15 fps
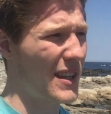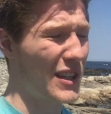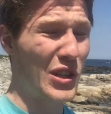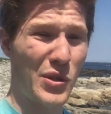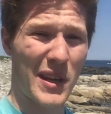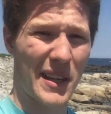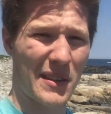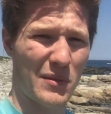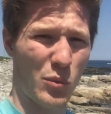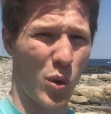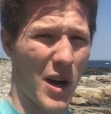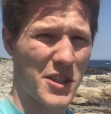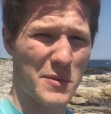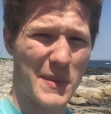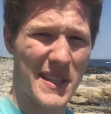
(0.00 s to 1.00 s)
you can
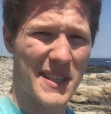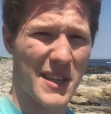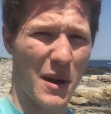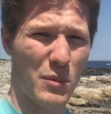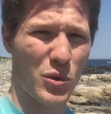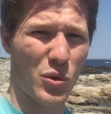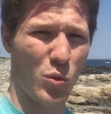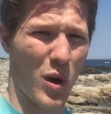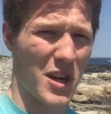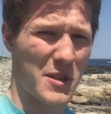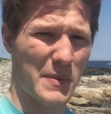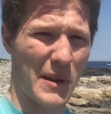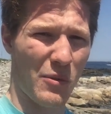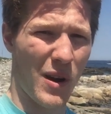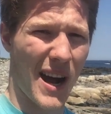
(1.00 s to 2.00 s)
watch me stumble, watch
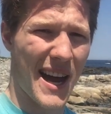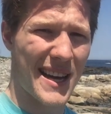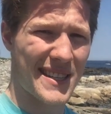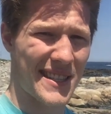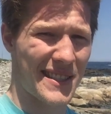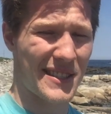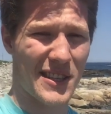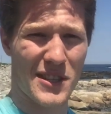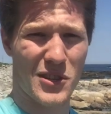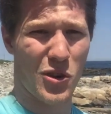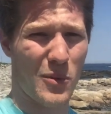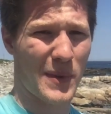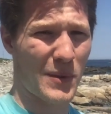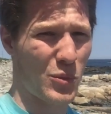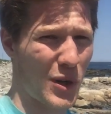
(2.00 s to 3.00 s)
me rise, and
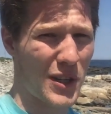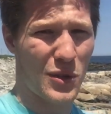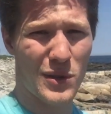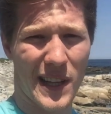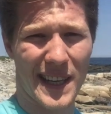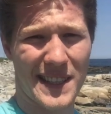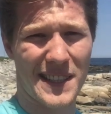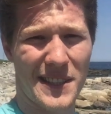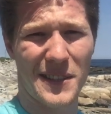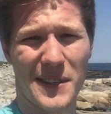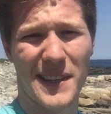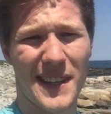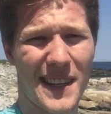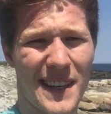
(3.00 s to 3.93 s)
determine what you'd like to do.